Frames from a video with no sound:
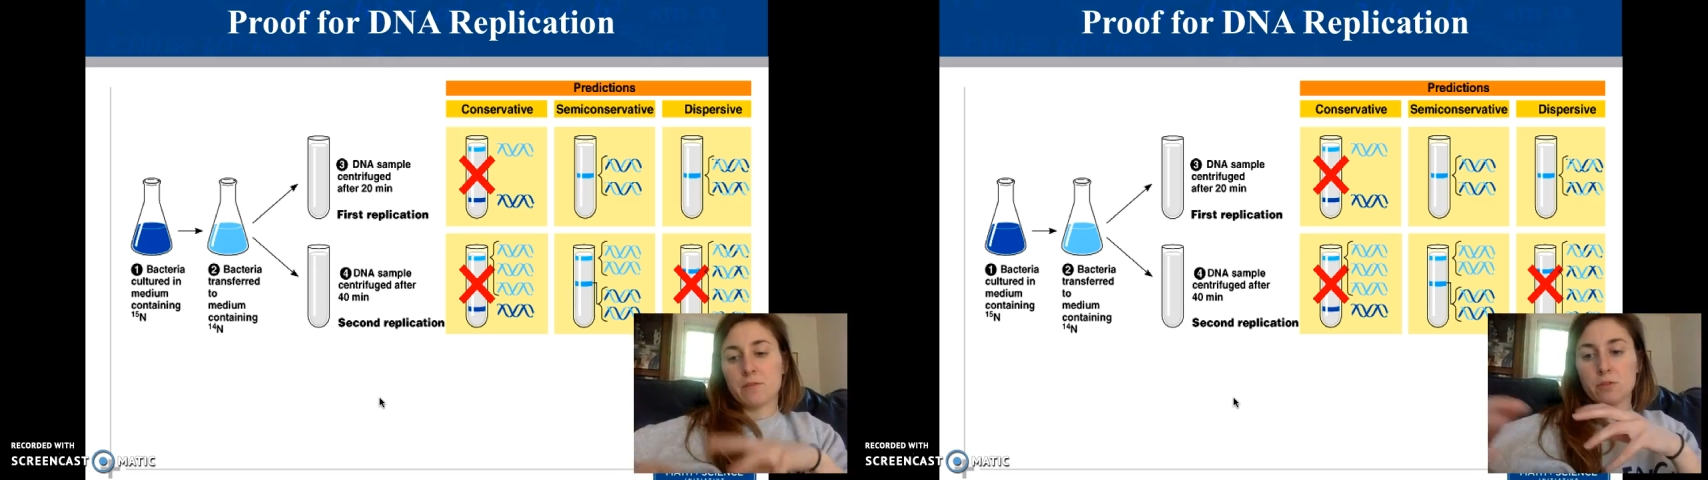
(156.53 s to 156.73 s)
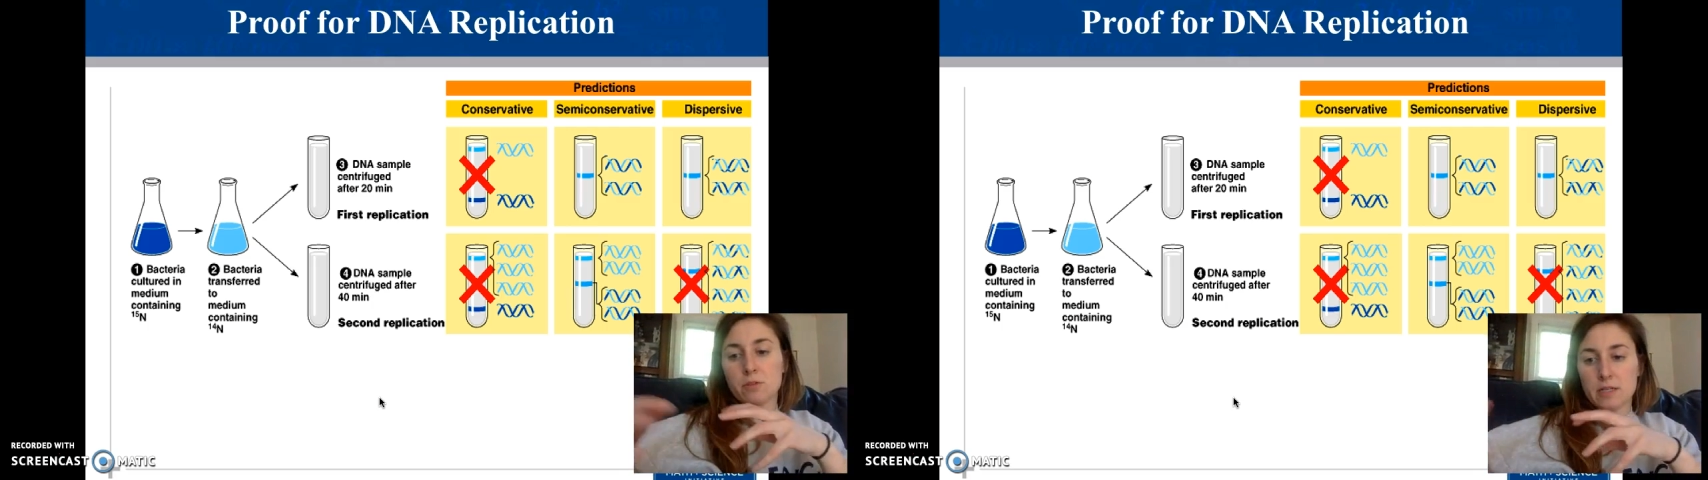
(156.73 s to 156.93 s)

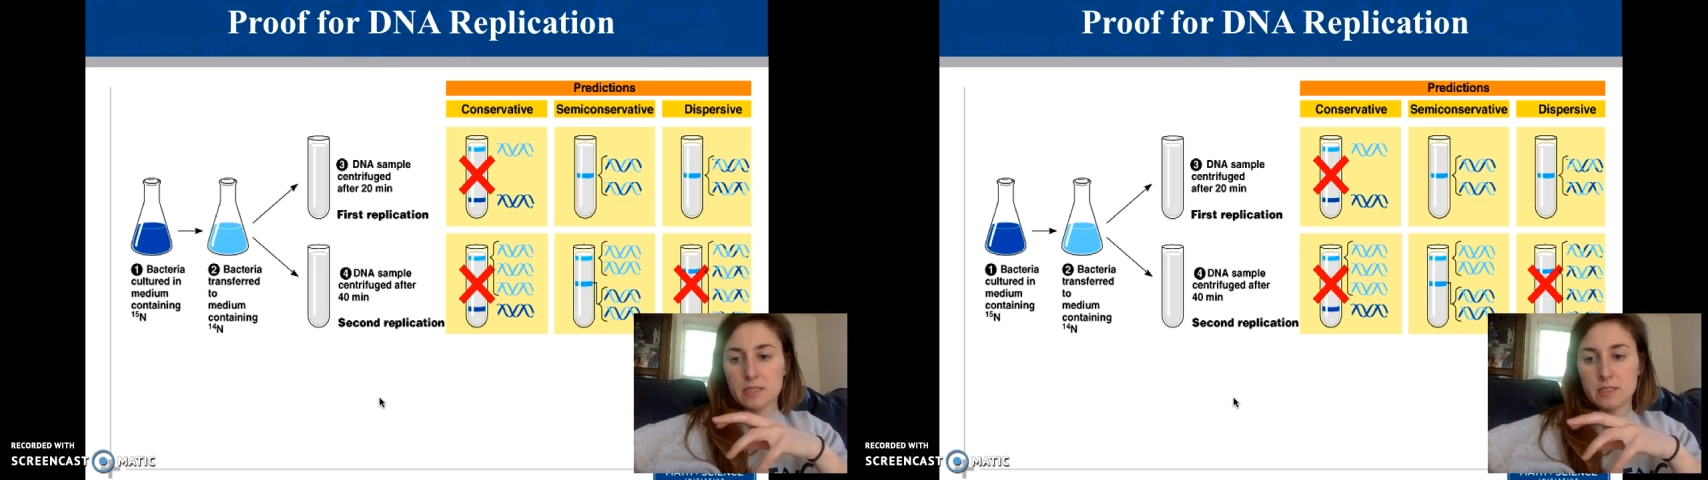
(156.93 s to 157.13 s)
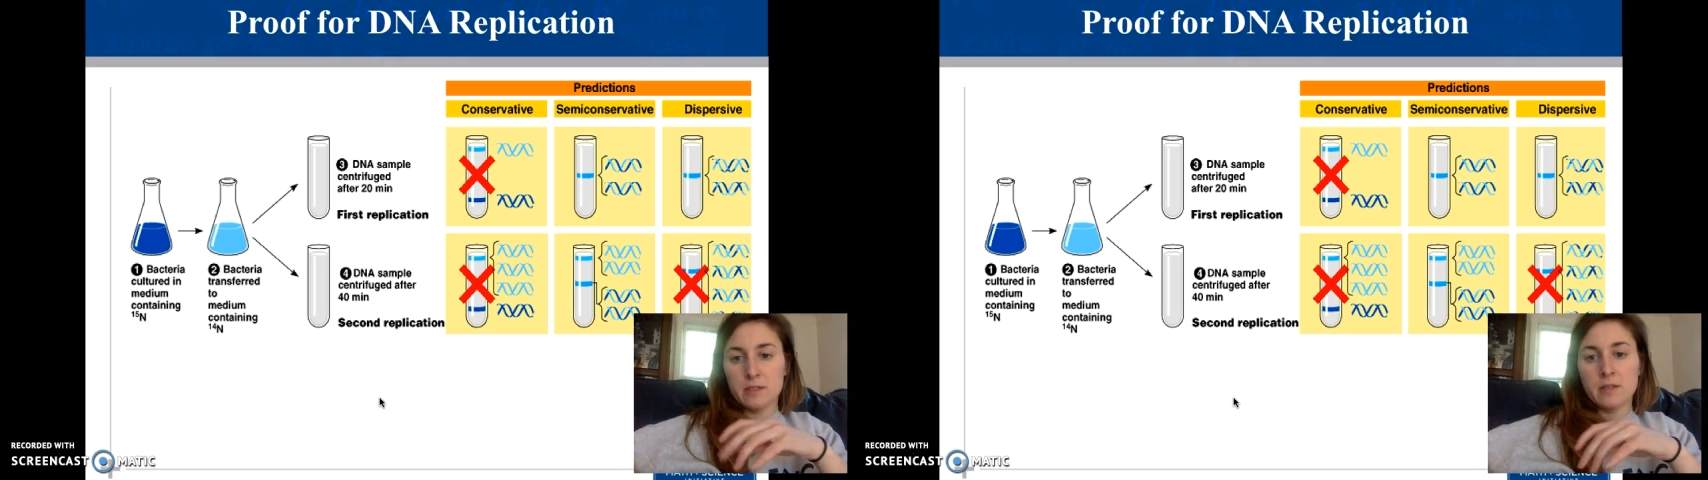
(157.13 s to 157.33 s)

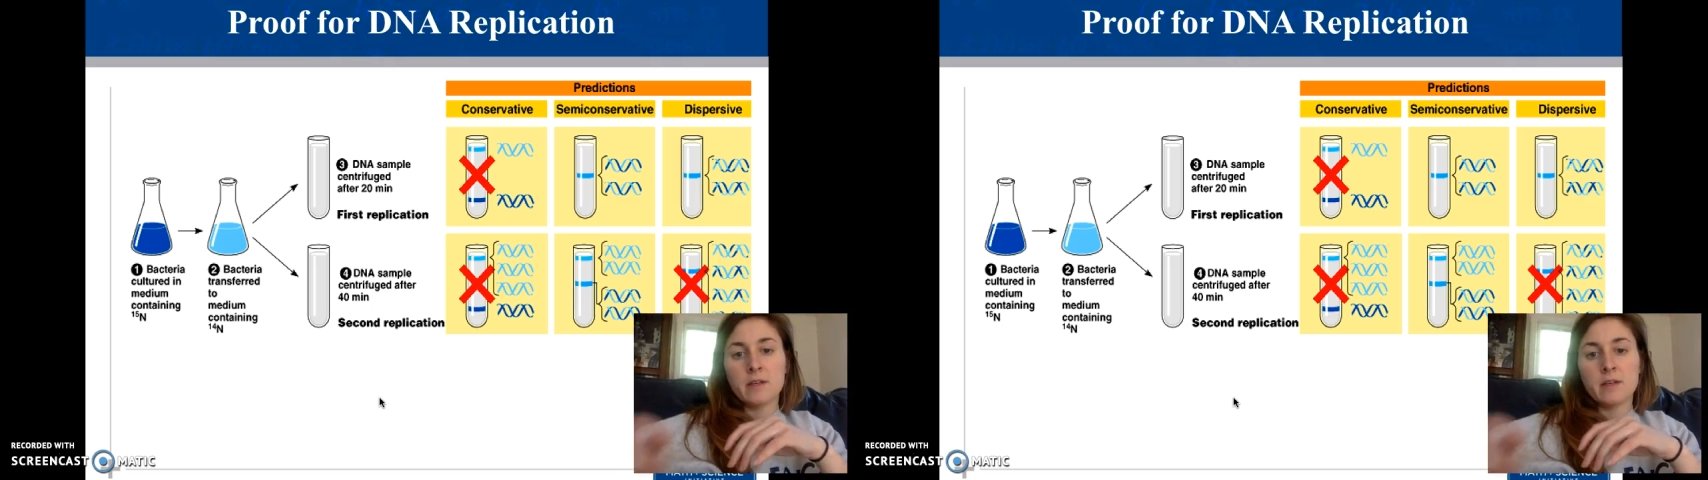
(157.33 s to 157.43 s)
fluorescent.